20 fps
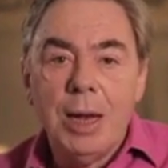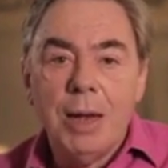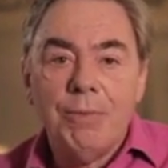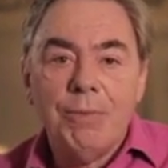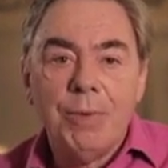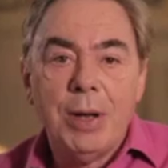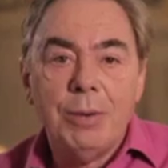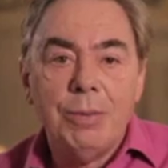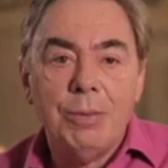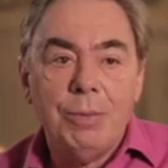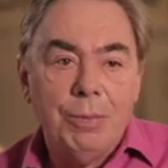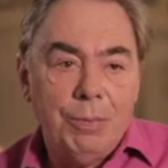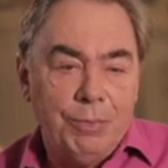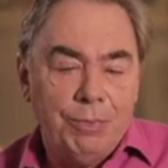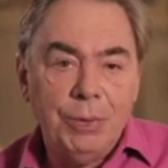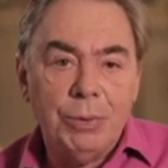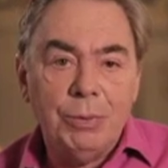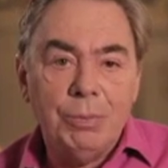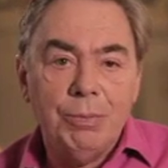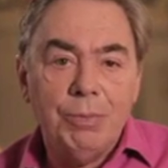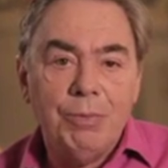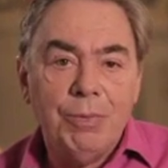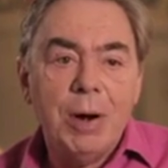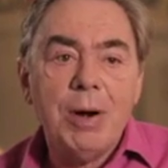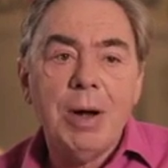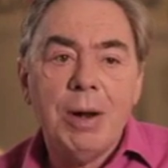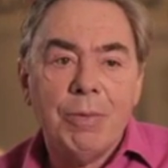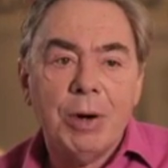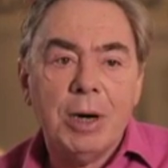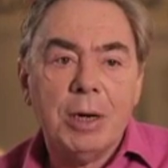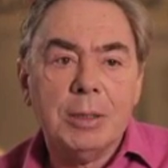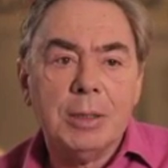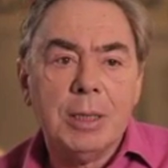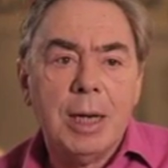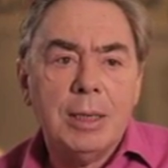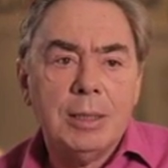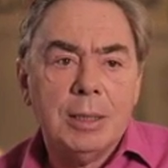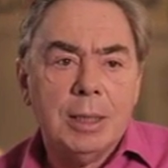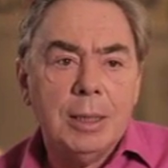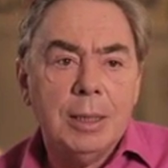I found film very, very
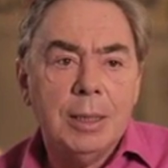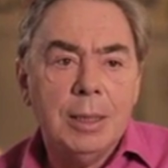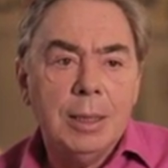exciting.